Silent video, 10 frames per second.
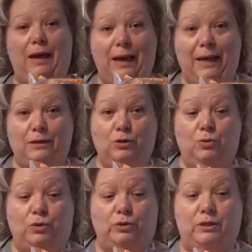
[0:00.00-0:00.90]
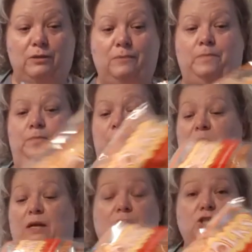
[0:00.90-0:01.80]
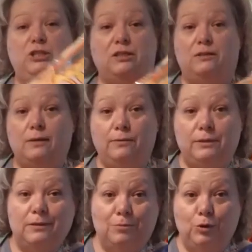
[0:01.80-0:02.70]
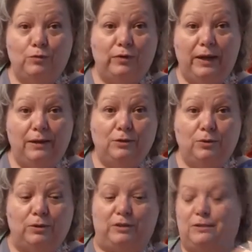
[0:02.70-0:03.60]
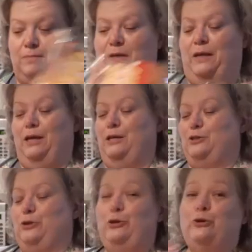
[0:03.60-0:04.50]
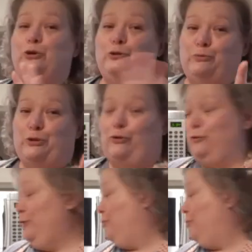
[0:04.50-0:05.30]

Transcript: egg noodles. Just because I was in the mood for egg noodles. So you can serve it